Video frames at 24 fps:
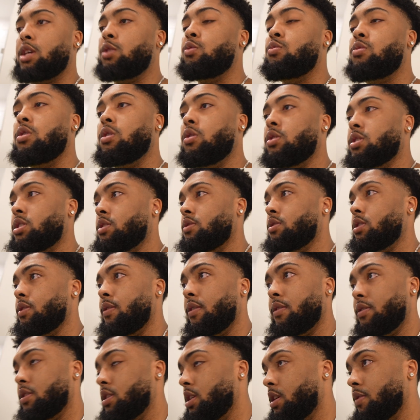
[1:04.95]
You know it's
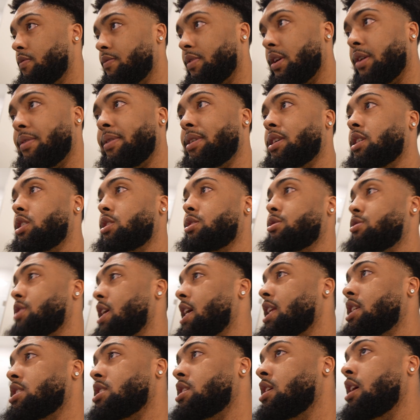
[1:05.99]
a very good
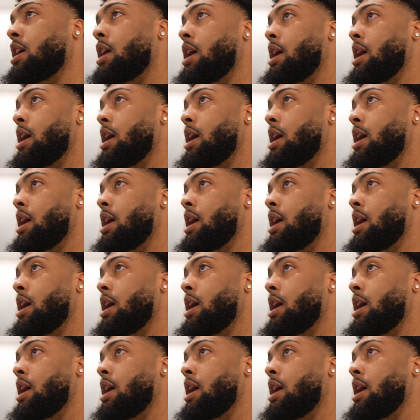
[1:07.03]
strategy,